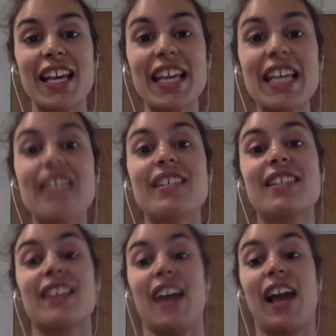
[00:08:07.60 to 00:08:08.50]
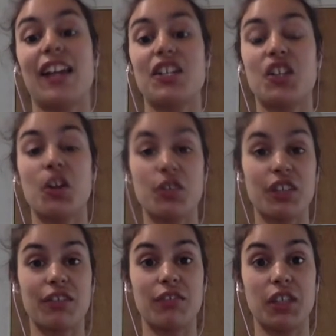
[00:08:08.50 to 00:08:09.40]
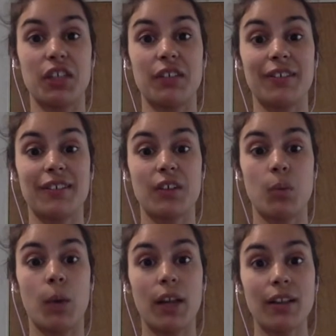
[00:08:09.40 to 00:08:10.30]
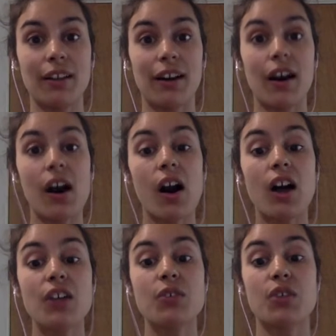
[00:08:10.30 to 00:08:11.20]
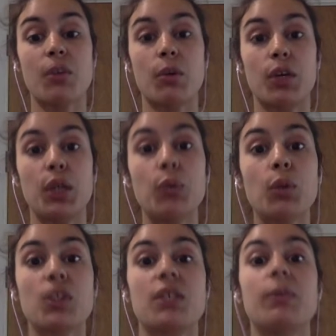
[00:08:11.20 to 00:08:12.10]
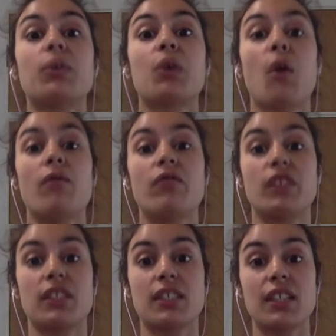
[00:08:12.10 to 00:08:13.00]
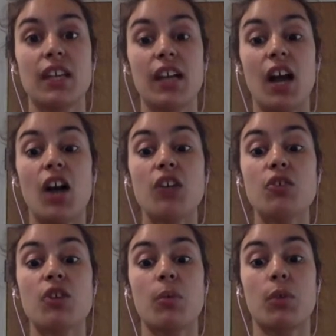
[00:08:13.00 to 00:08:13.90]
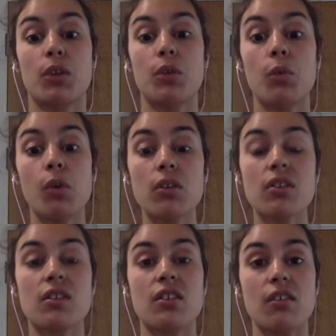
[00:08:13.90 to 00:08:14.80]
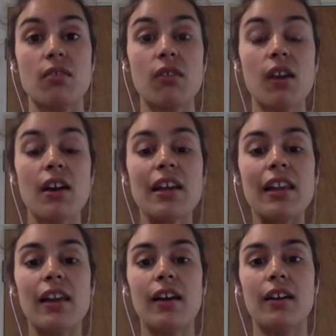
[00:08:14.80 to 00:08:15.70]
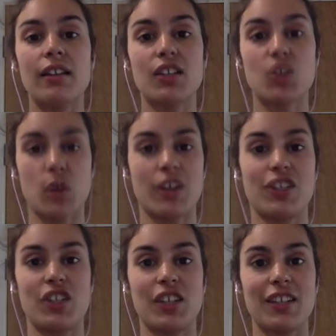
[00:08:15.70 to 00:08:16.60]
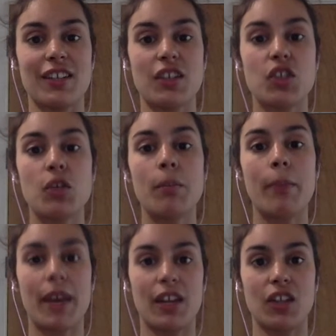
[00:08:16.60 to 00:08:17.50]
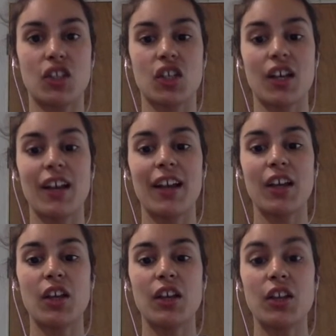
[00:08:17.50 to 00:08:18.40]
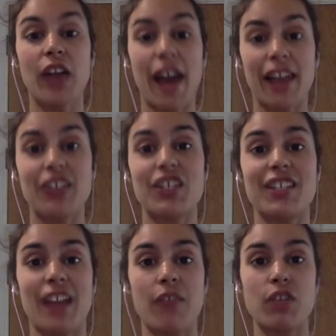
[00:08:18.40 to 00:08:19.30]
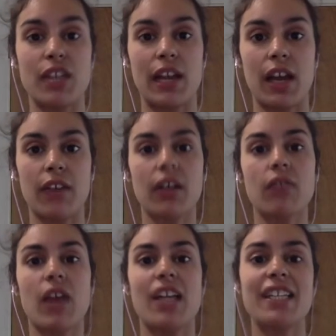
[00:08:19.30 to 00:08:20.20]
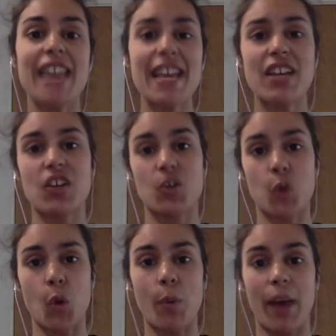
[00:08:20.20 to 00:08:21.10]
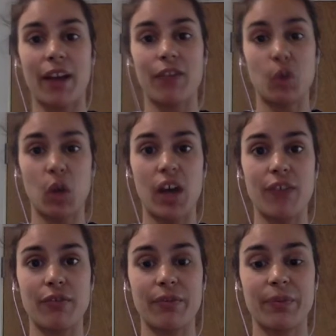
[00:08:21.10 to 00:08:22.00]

is allergy coaching for you? Well, are you someone who wants to build confidence? Are you someone who wants to learn strategies to manage allergies in everyday life and take control back for your life?